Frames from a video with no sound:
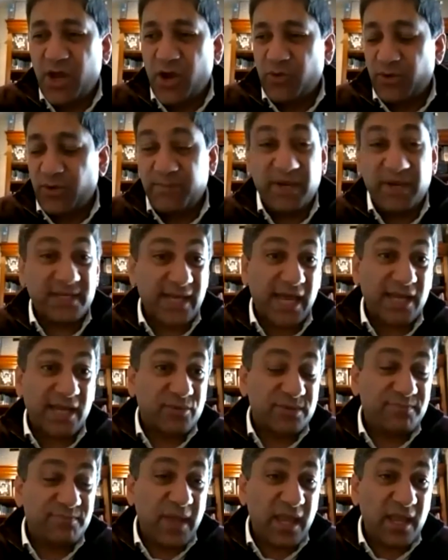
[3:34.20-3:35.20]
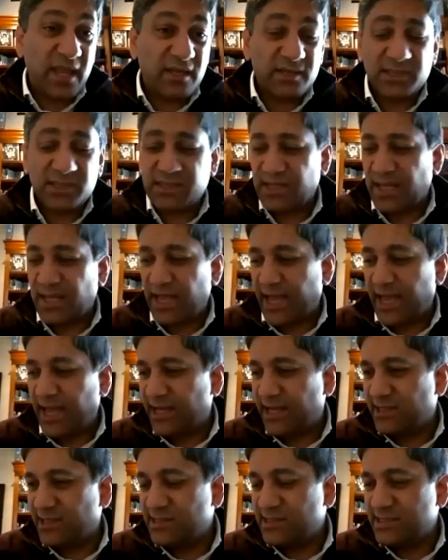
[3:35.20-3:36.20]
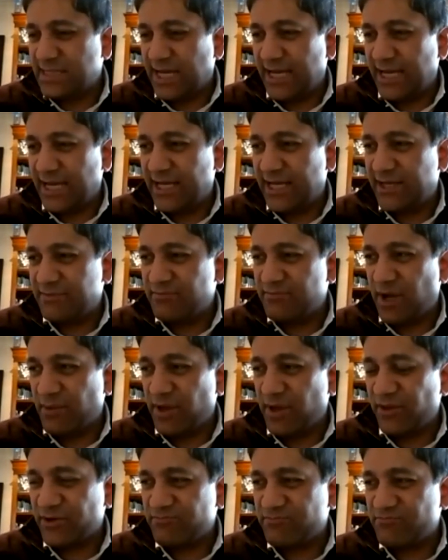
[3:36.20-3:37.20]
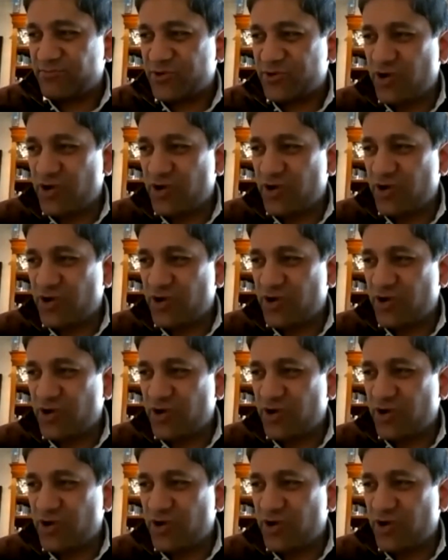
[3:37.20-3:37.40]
where my dad was based. And my mother